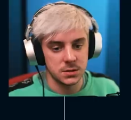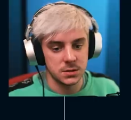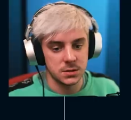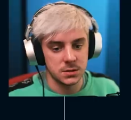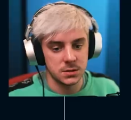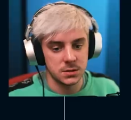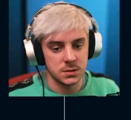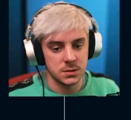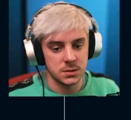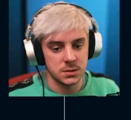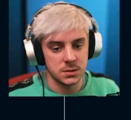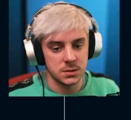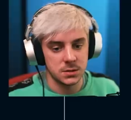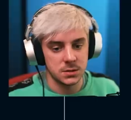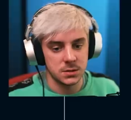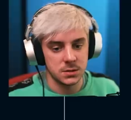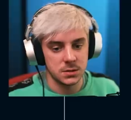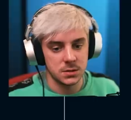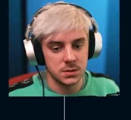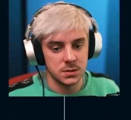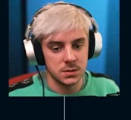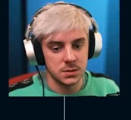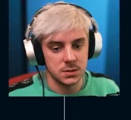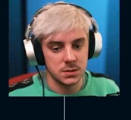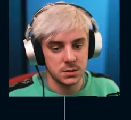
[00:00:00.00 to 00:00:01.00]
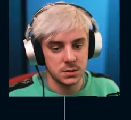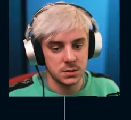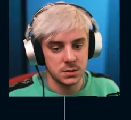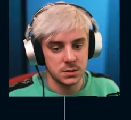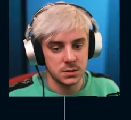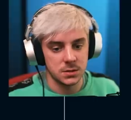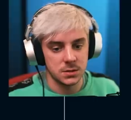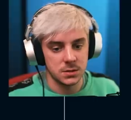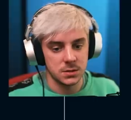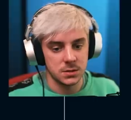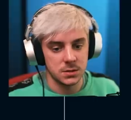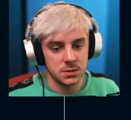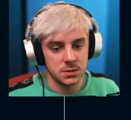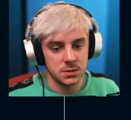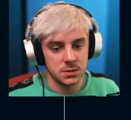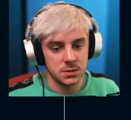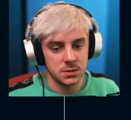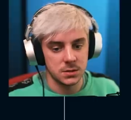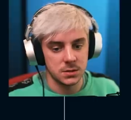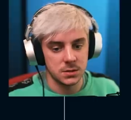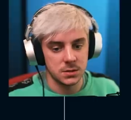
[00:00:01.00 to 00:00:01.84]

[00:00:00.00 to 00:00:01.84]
[no speech]